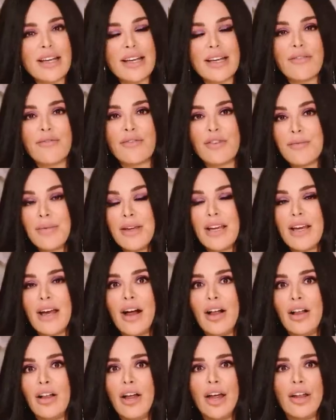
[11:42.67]
Like for me,
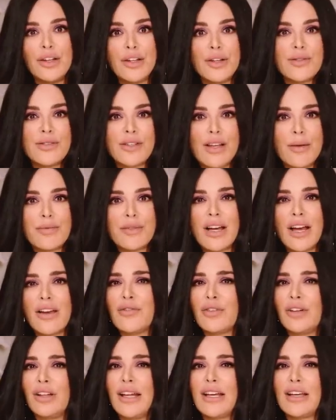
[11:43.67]
I'll use
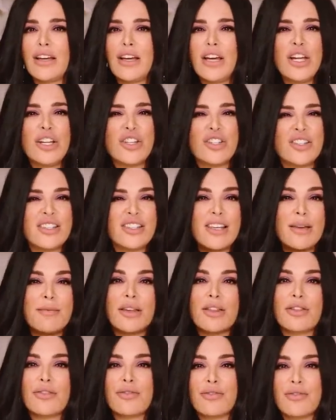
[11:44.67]
Uptime for like just
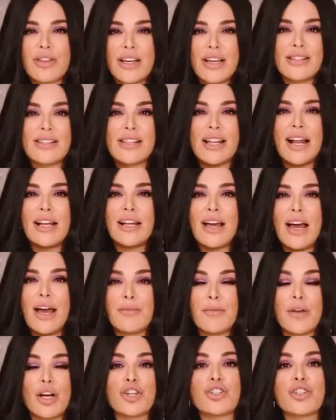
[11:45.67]
skimming through things that
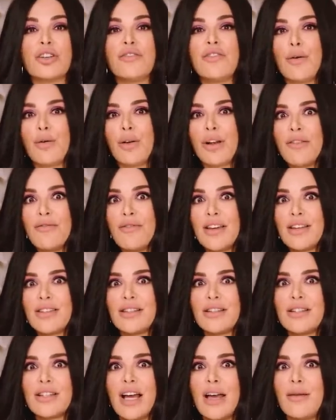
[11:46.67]
I'm not sure if I want to
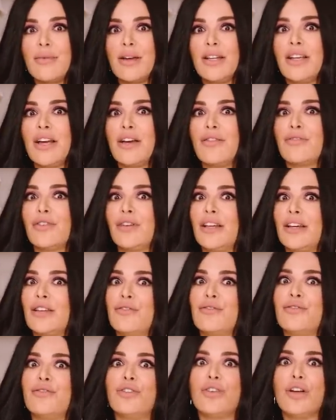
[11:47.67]
invest the time in yet for like
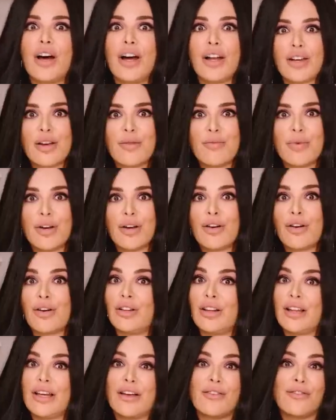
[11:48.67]
a full audiobook
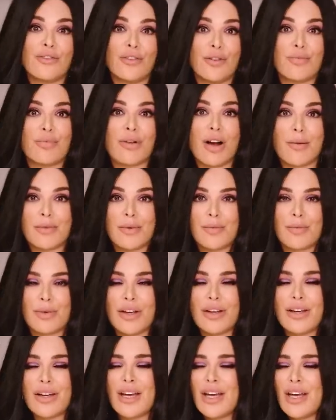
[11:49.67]
or like a full proper
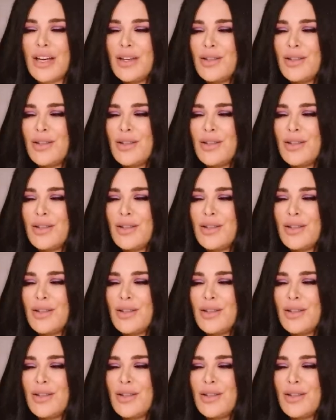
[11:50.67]
book.